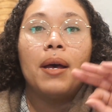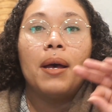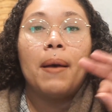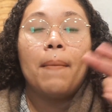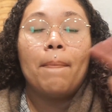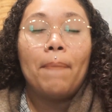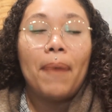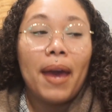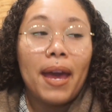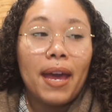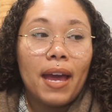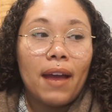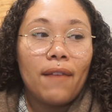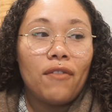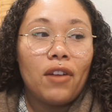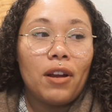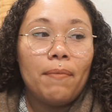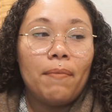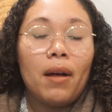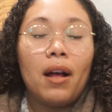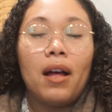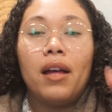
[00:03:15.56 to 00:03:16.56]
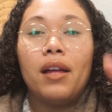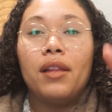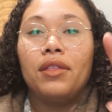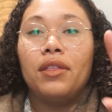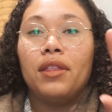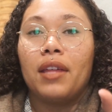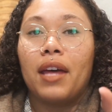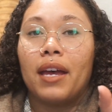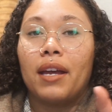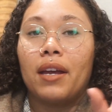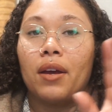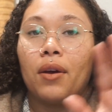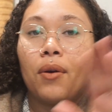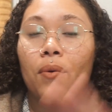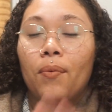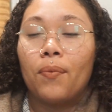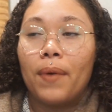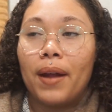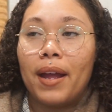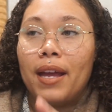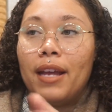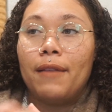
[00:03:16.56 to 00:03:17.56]
pay every month, like
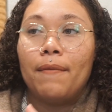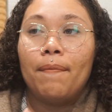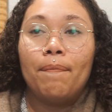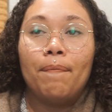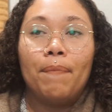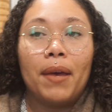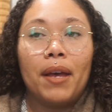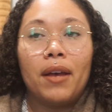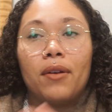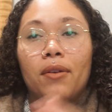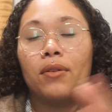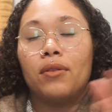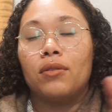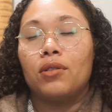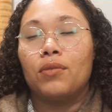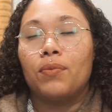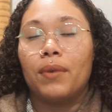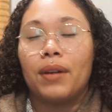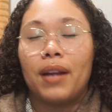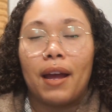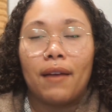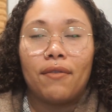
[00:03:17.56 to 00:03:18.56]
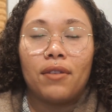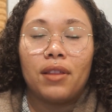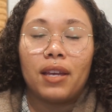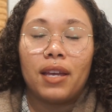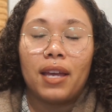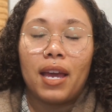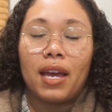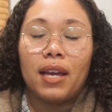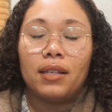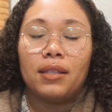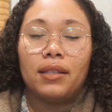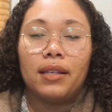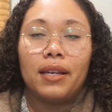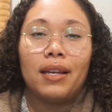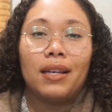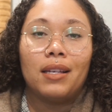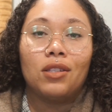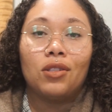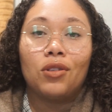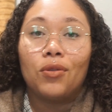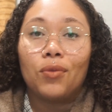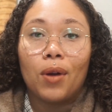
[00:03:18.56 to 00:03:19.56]
rent, bills, whatever the case
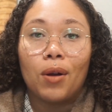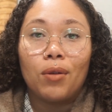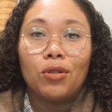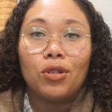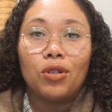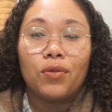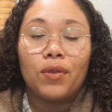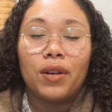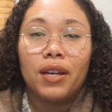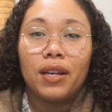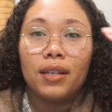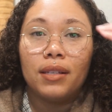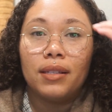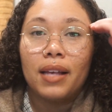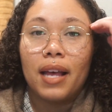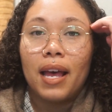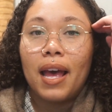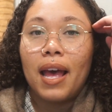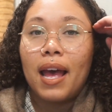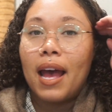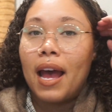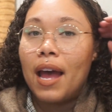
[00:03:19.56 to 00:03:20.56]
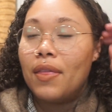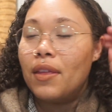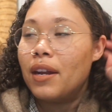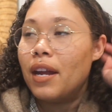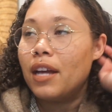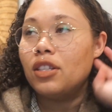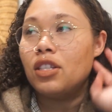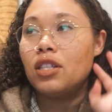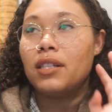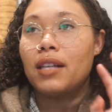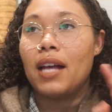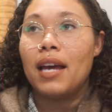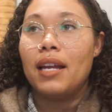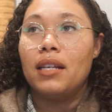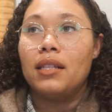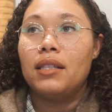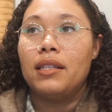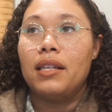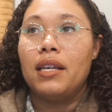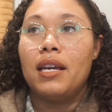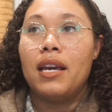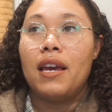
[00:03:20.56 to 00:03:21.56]
is, groceries, and then I just kind of
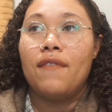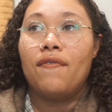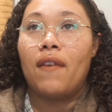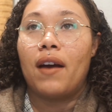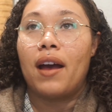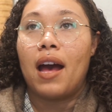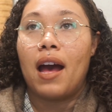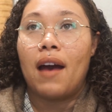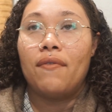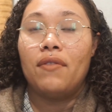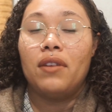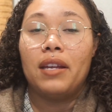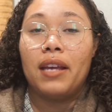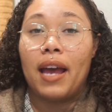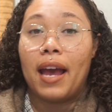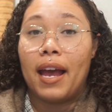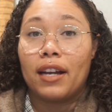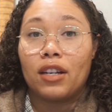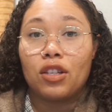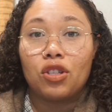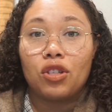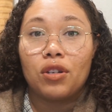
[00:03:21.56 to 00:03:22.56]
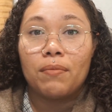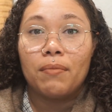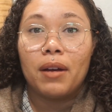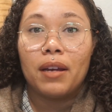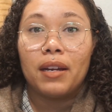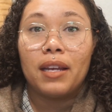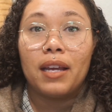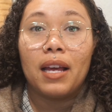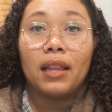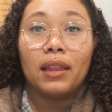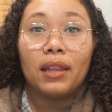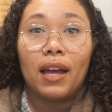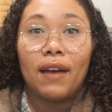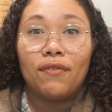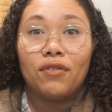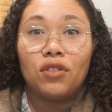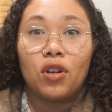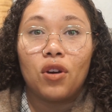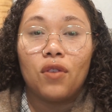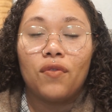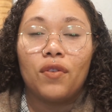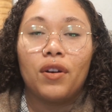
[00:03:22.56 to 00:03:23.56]
see if I have any extra money
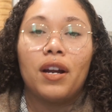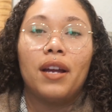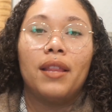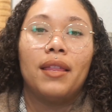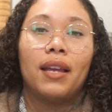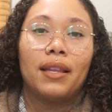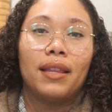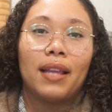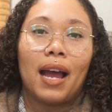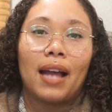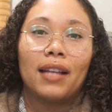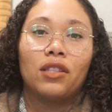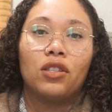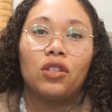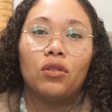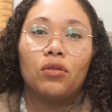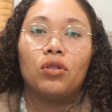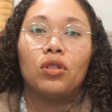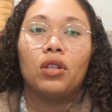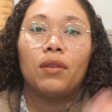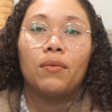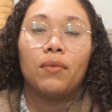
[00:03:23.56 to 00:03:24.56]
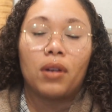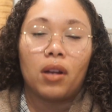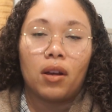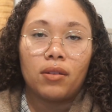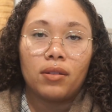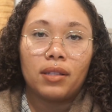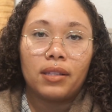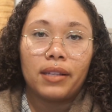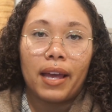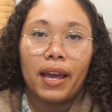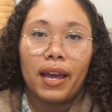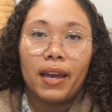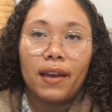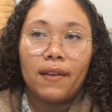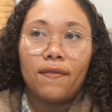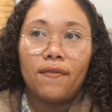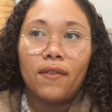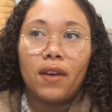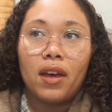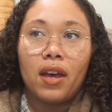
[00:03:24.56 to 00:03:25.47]
left over, and then that's usually what I'll save.